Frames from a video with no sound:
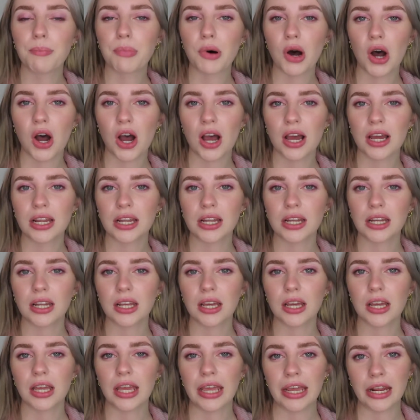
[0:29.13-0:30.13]
bought
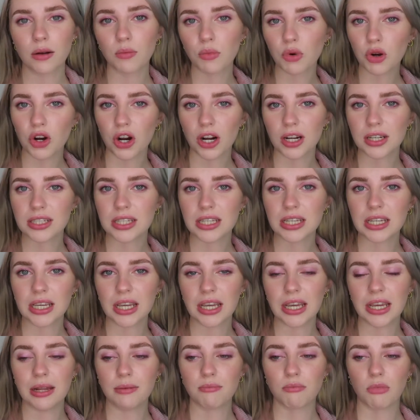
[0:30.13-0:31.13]
Animal Crossing
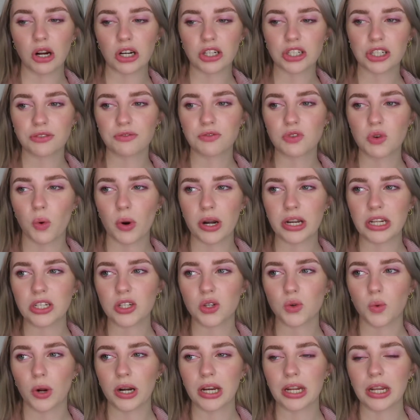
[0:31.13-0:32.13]
in March of
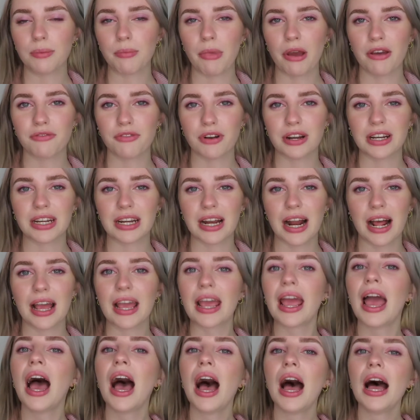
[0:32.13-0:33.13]
2020. My friend and I
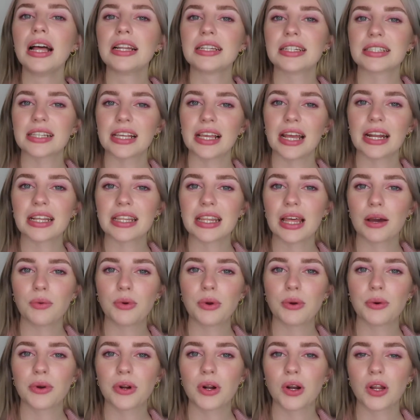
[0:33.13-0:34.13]
decided that we
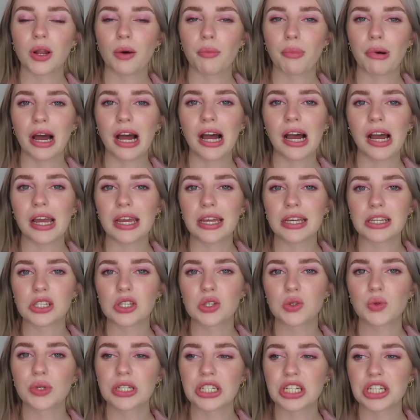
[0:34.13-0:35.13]
were going to buy
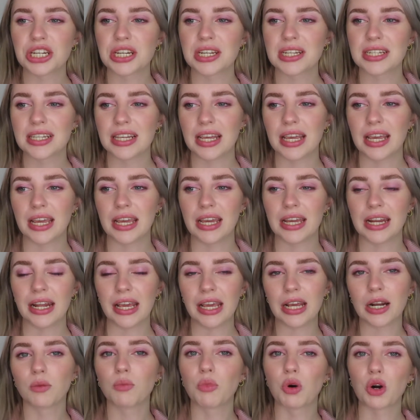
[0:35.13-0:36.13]
Switches and
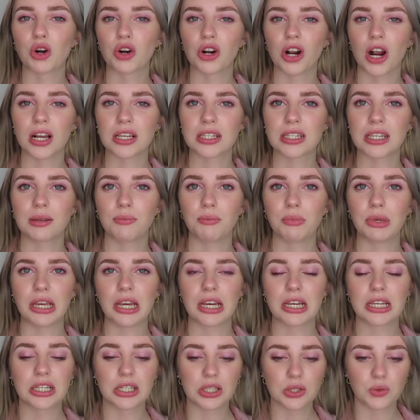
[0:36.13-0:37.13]
Animal Crossing
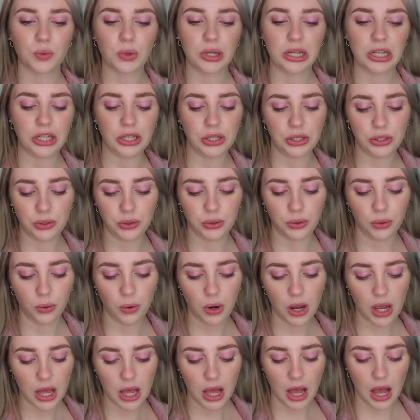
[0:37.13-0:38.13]
because we knew
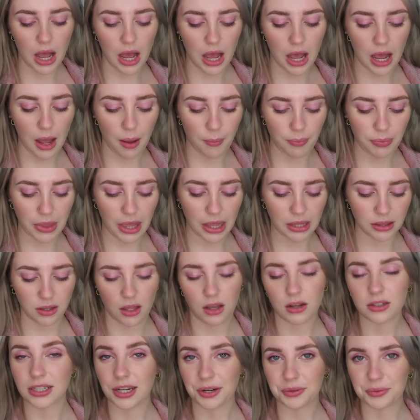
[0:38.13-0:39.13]
that
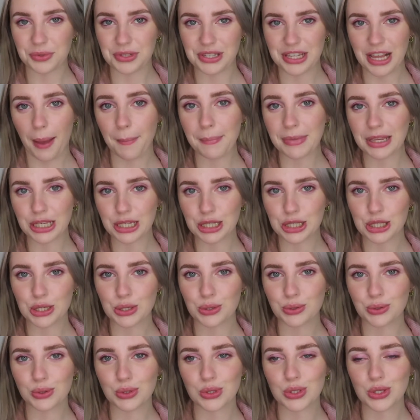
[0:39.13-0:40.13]
lockdown was coming
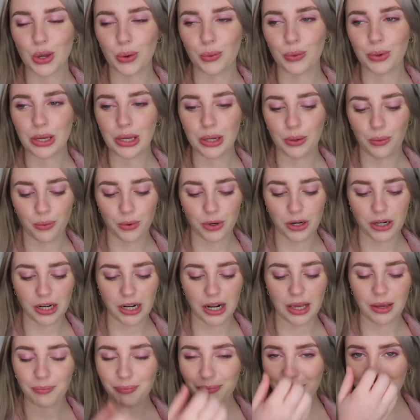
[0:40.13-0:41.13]
soon, so we were going
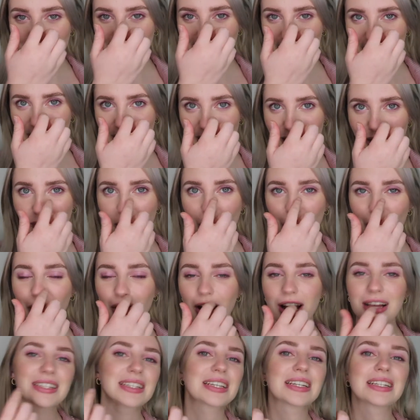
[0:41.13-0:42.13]
to play Animal
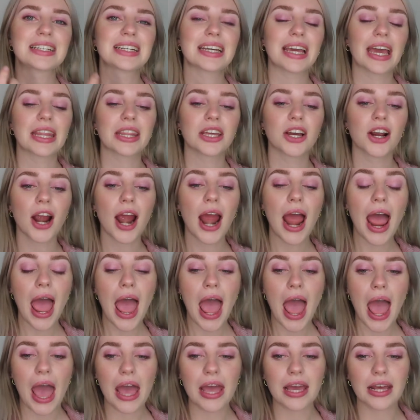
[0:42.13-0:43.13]
Crossing together.
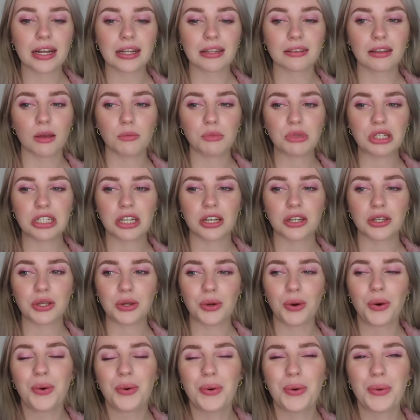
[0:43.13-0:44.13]
And let me tell you,
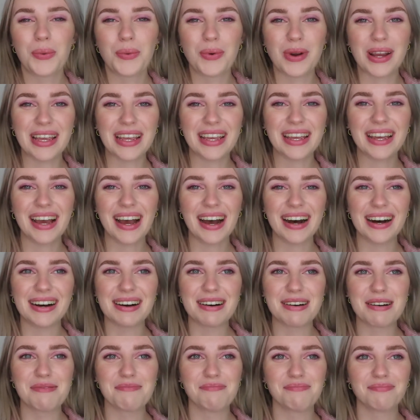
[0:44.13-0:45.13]

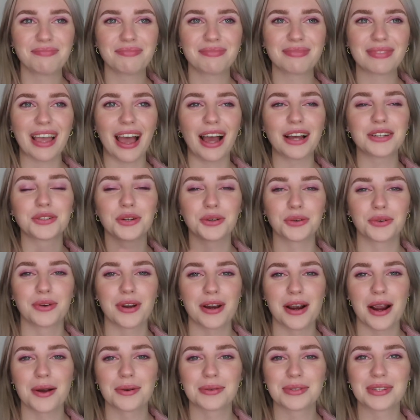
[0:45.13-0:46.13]
I told
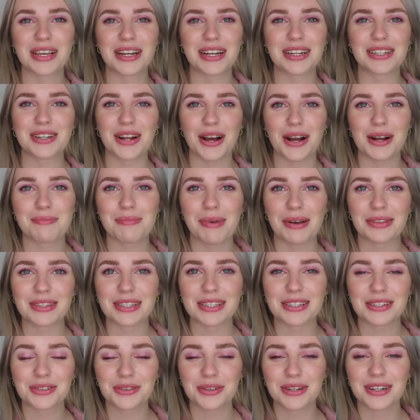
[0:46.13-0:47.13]
Greer I was going to talk about
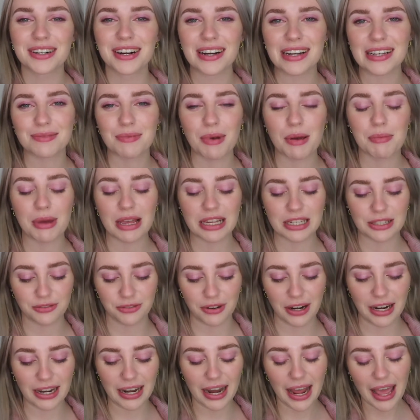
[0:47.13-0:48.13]
this. Greer is my best
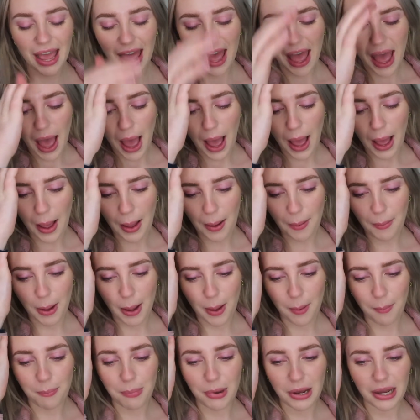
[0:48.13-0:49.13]
friend,
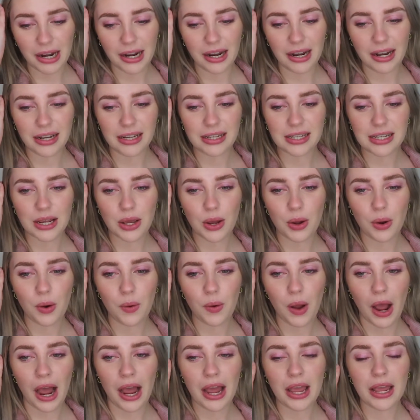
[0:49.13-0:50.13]
but
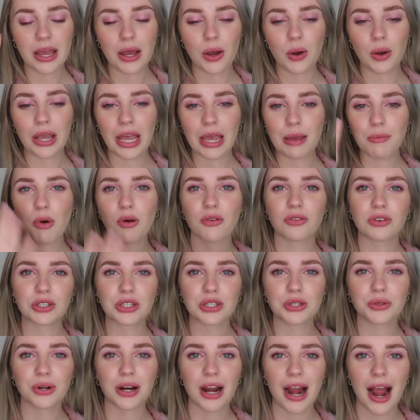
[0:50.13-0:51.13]
I came over
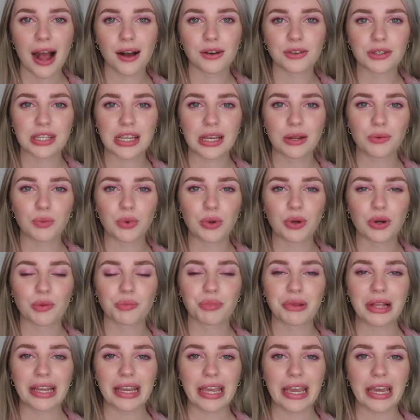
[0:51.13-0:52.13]
to her house and we were
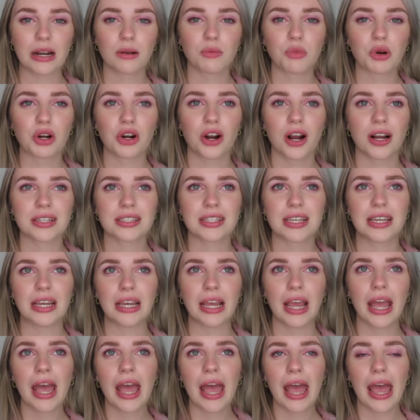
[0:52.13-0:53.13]
playing Animal Crossing,
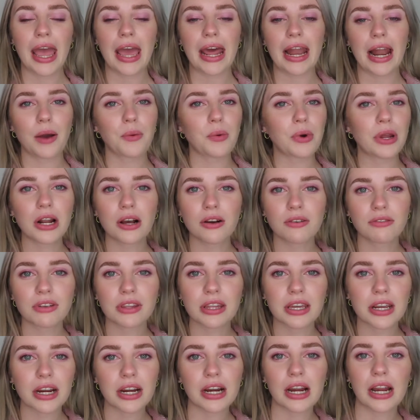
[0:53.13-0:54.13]
and I went over
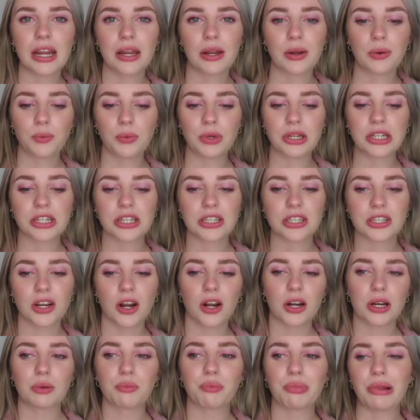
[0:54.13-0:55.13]
there and we just
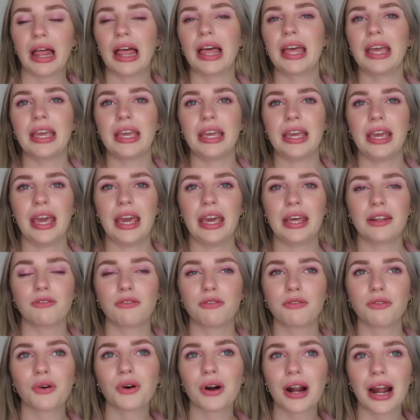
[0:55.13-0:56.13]
started playing, and
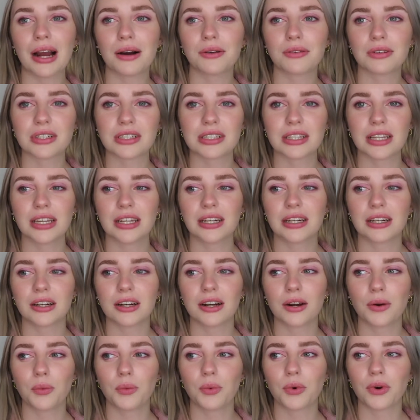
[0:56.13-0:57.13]
4 hours
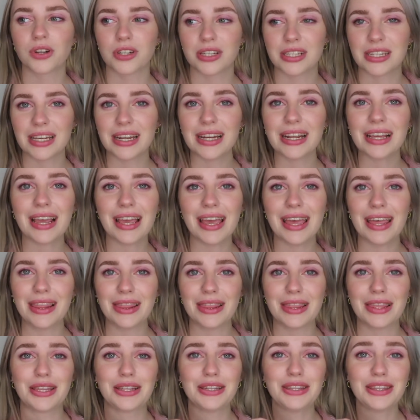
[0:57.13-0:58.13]
later we're sitting in
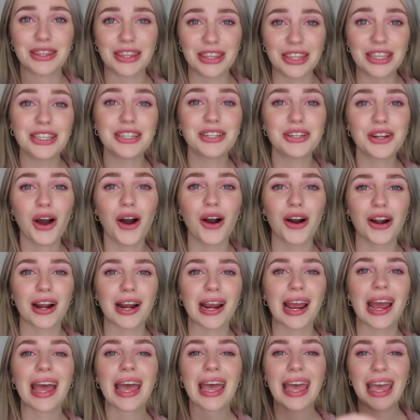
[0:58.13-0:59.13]
the
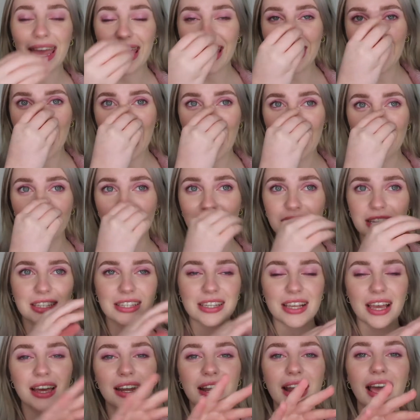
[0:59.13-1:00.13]
dark. The
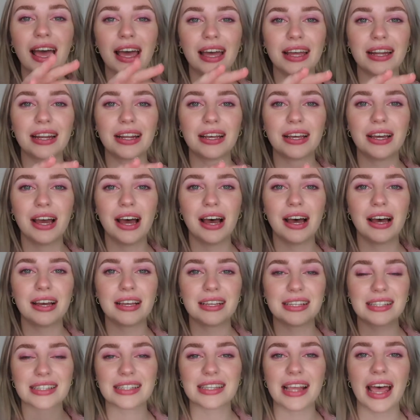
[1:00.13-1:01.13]
sun had
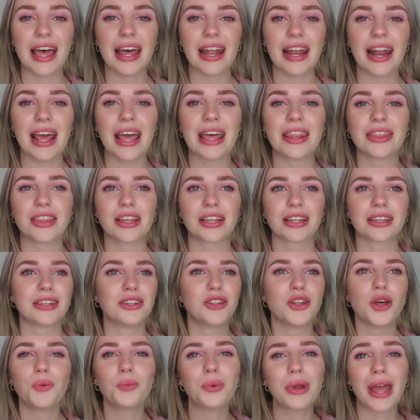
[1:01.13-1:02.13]
set
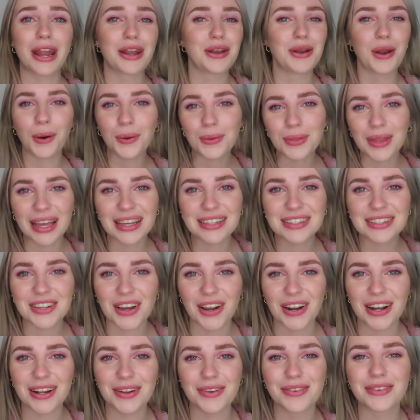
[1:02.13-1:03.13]
and we had no lights
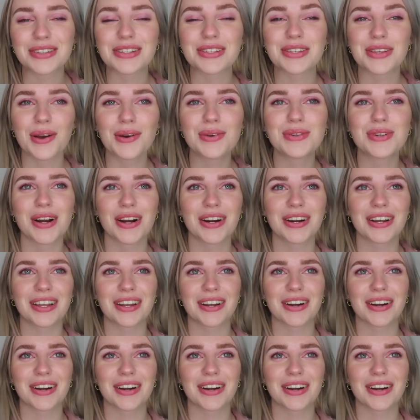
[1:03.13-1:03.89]
on, and it was so dark in